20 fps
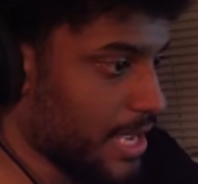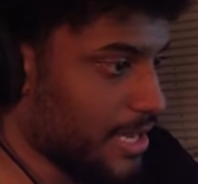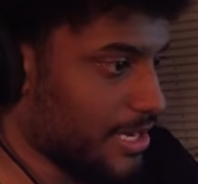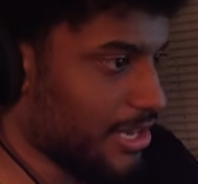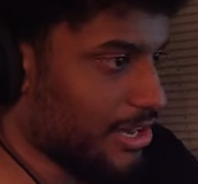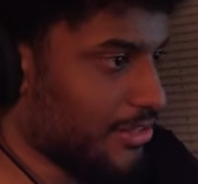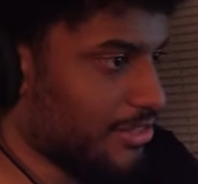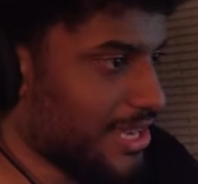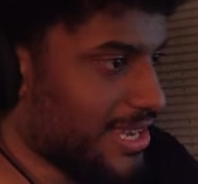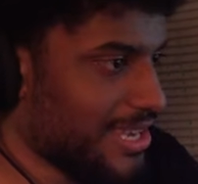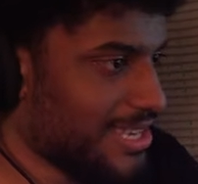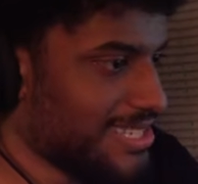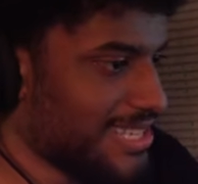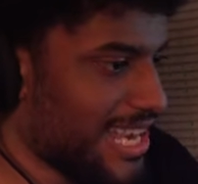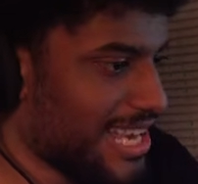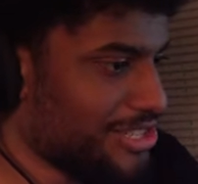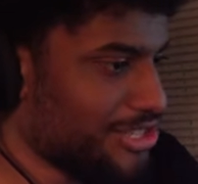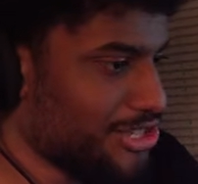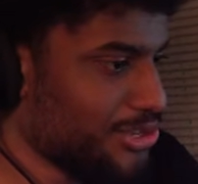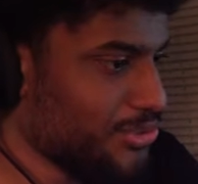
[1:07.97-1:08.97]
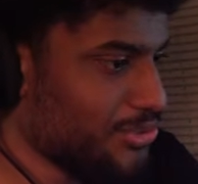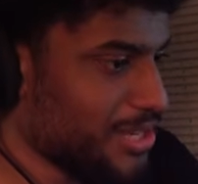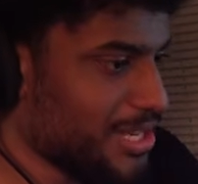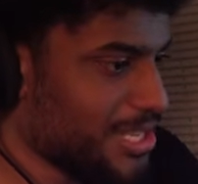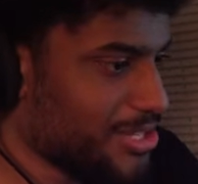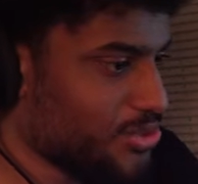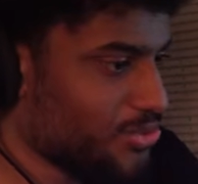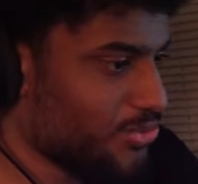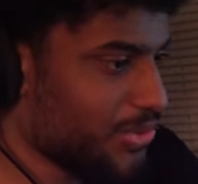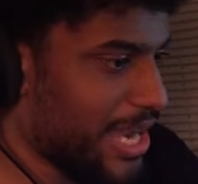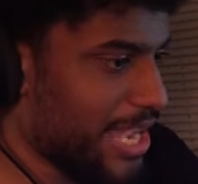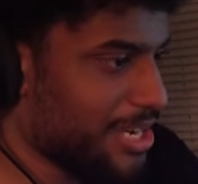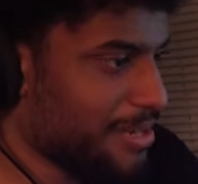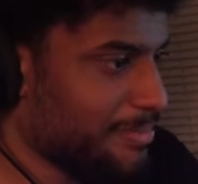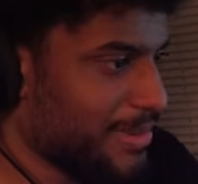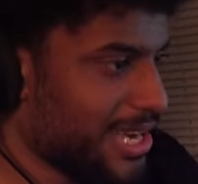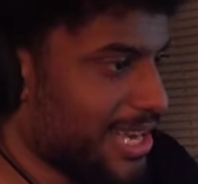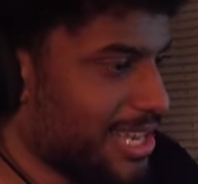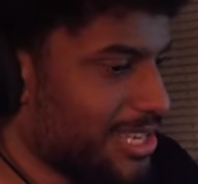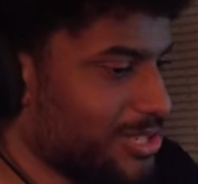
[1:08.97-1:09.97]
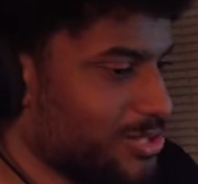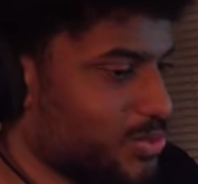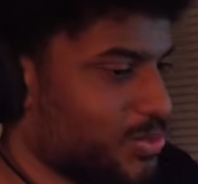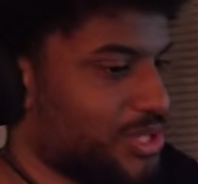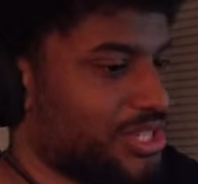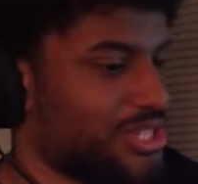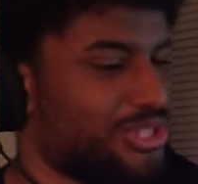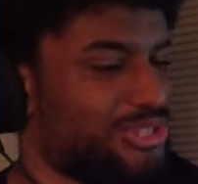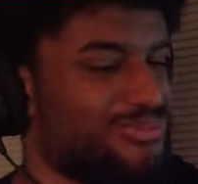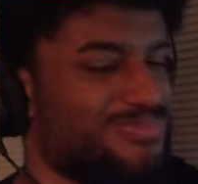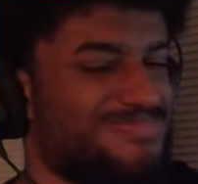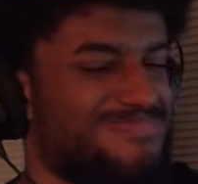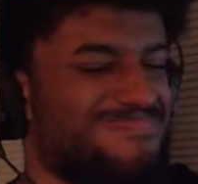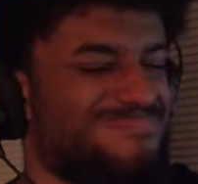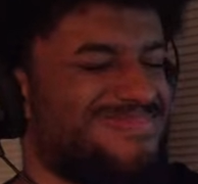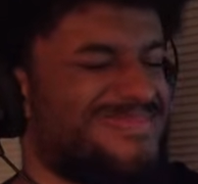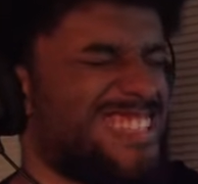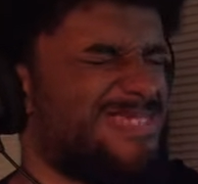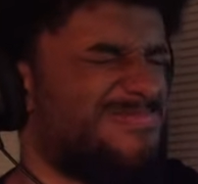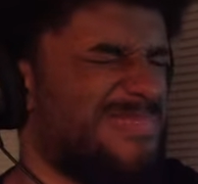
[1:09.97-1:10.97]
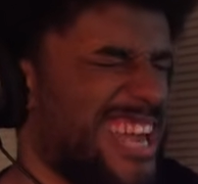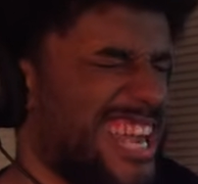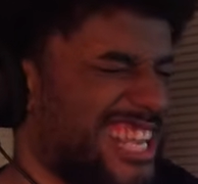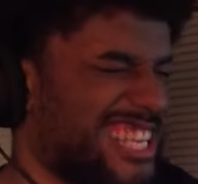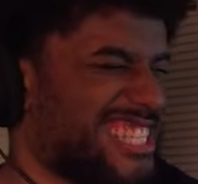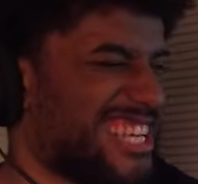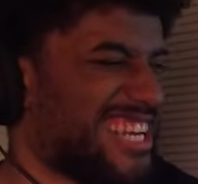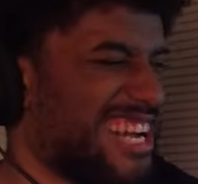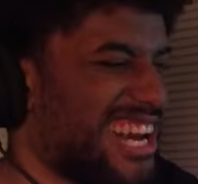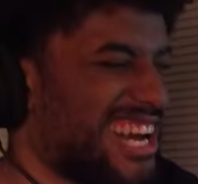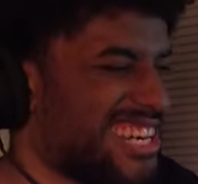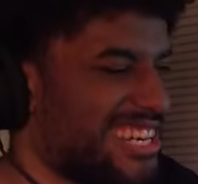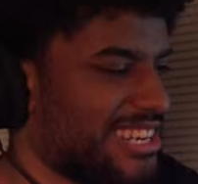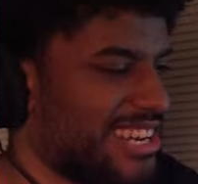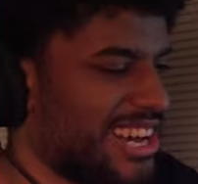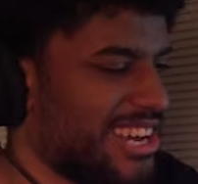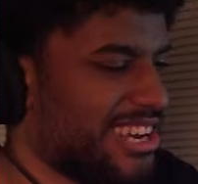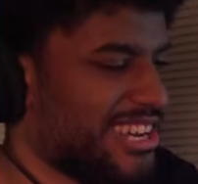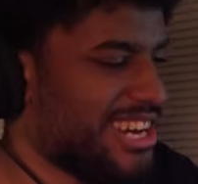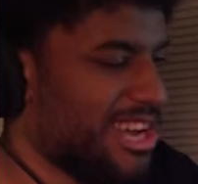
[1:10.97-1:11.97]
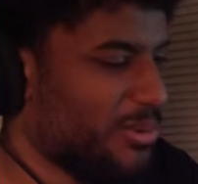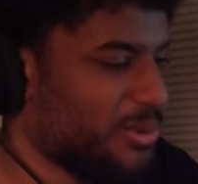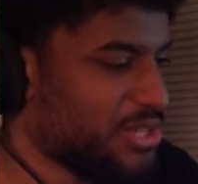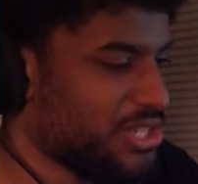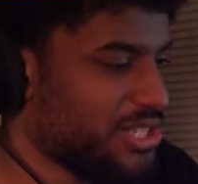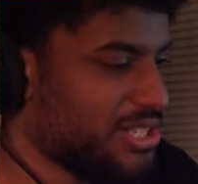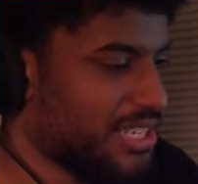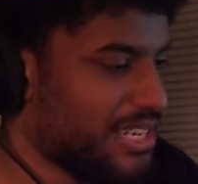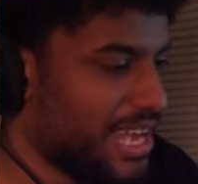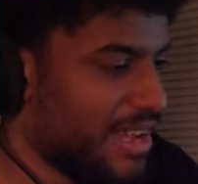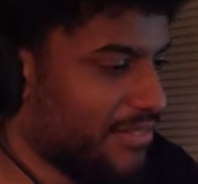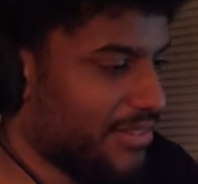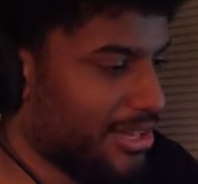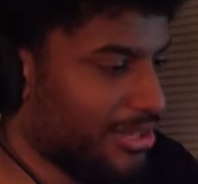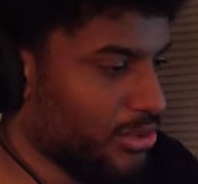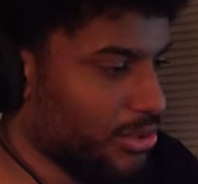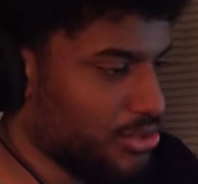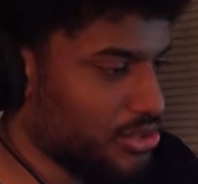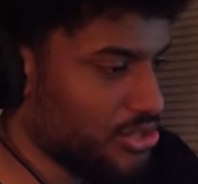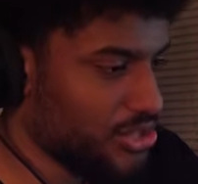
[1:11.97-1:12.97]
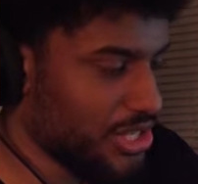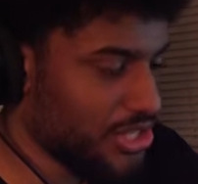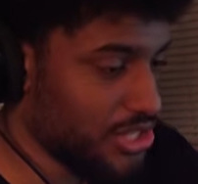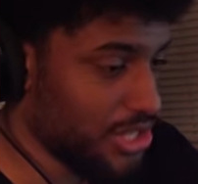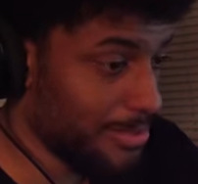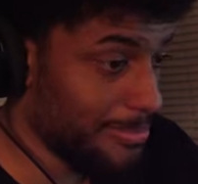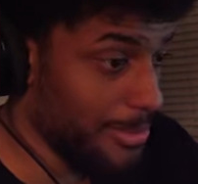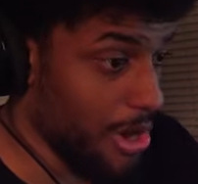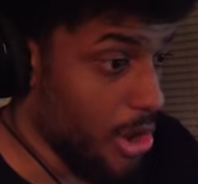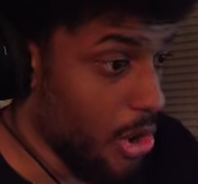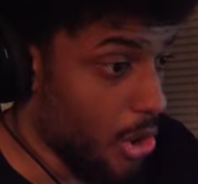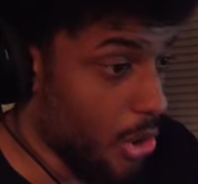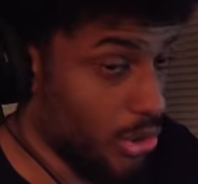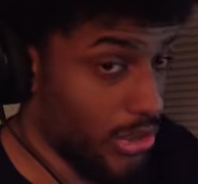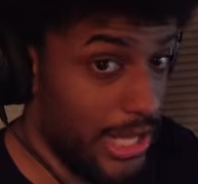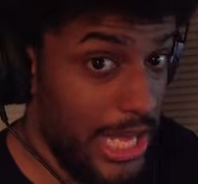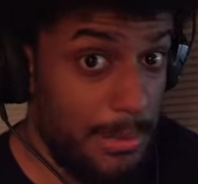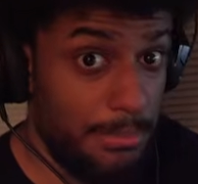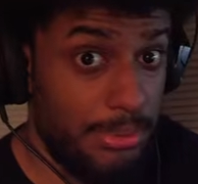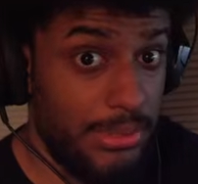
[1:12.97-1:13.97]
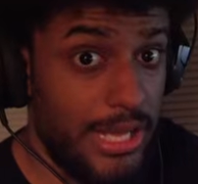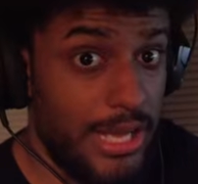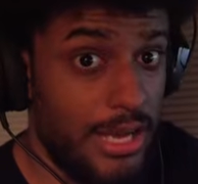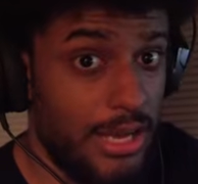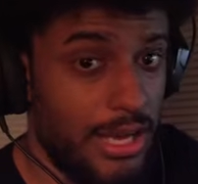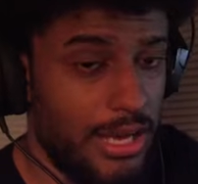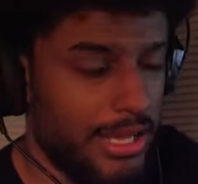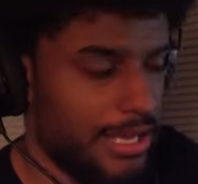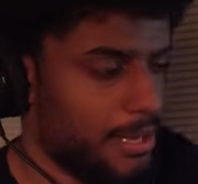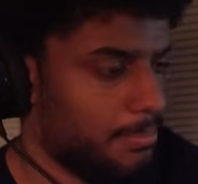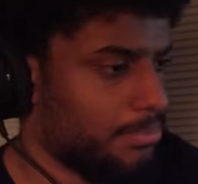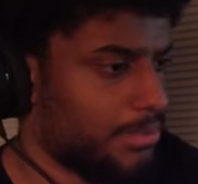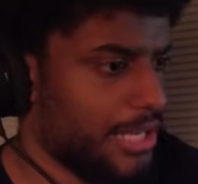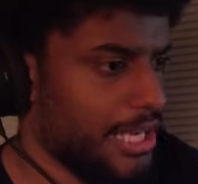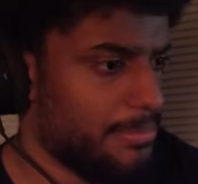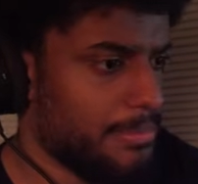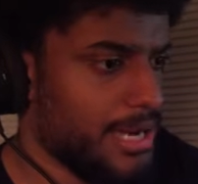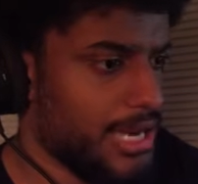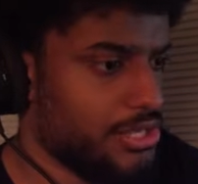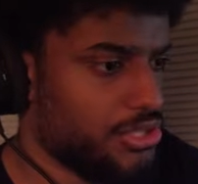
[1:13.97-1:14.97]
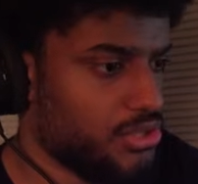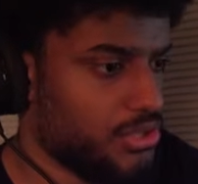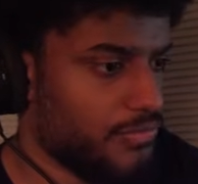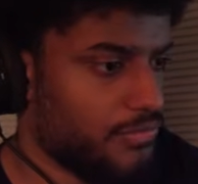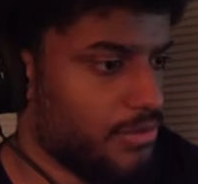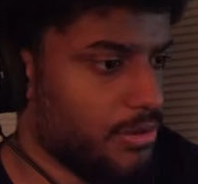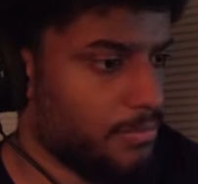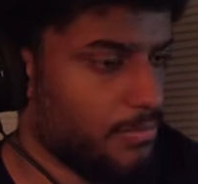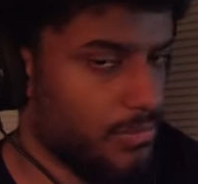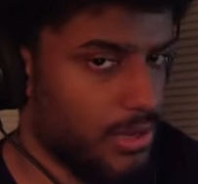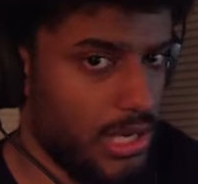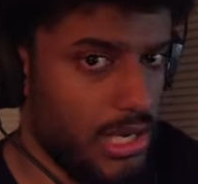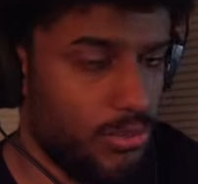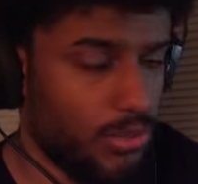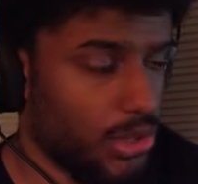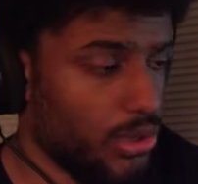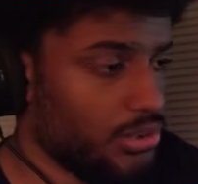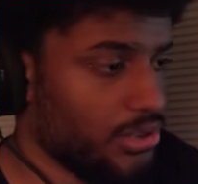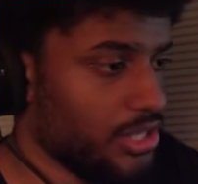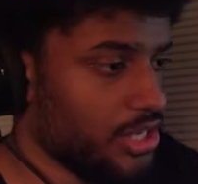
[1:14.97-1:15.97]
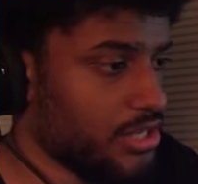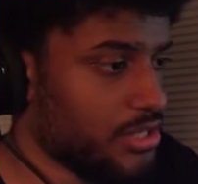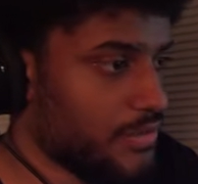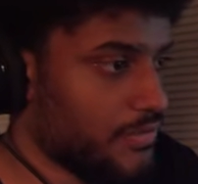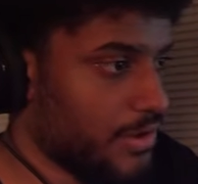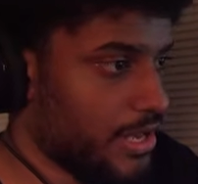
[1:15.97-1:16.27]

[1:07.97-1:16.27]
Now, the thing is, I do think it's randomized, which makes it kind of not good. I wish it did have like a little system, or like Blade Master from Rogue Lineage, if